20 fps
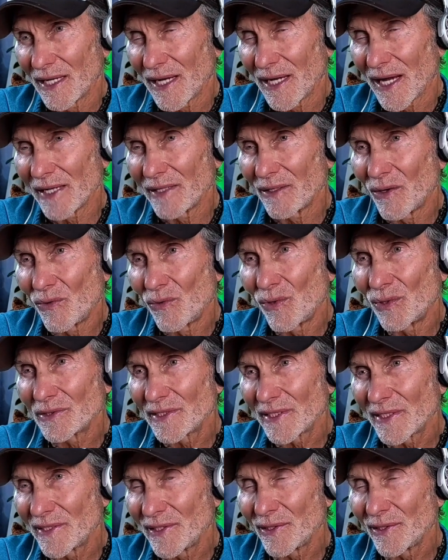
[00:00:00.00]
I don't want
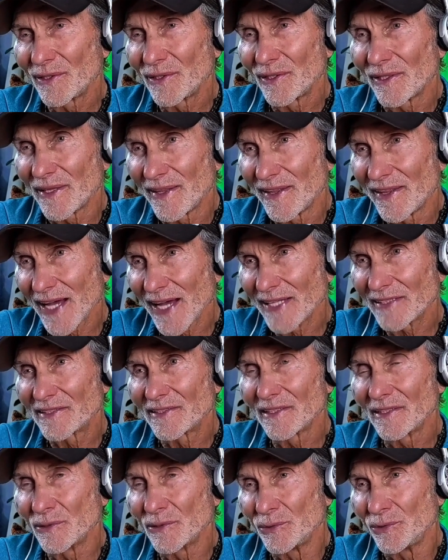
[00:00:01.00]
to hear that
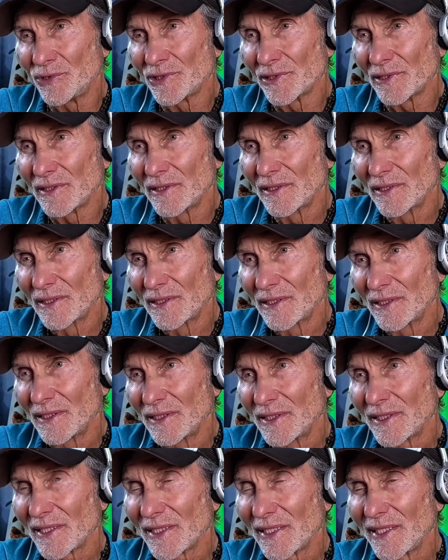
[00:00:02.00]
solution.
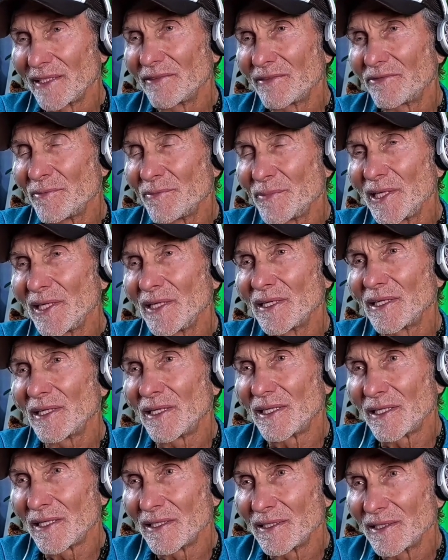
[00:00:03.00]
Give me
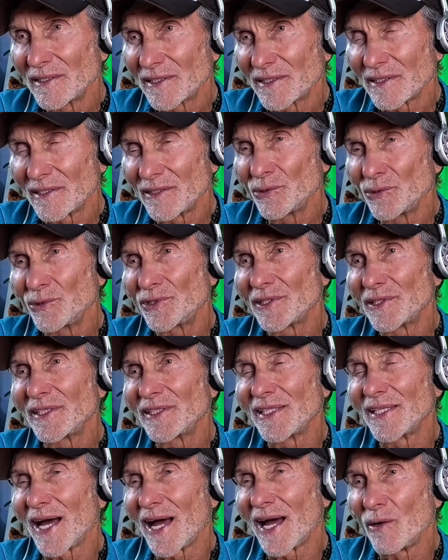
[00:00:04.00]
a solution
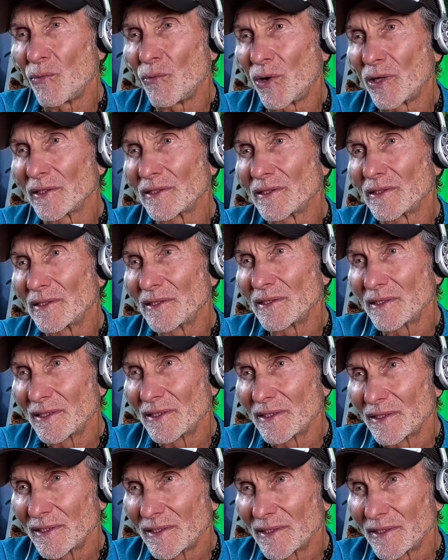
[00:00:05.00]
that I want,
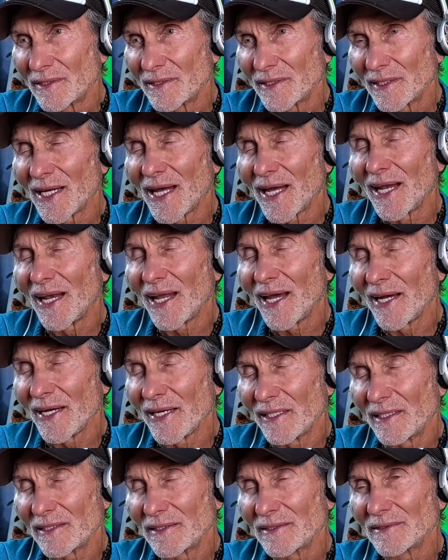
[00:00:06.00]
that I
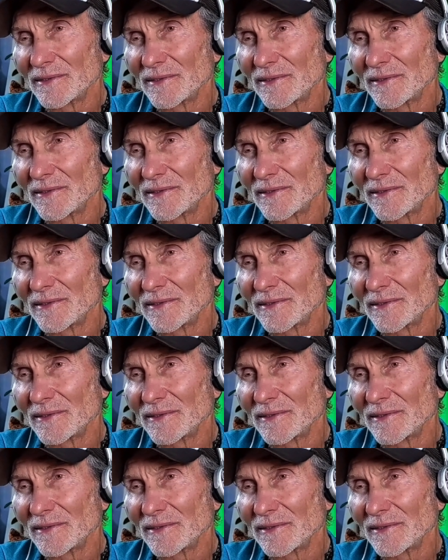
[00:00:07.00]
like.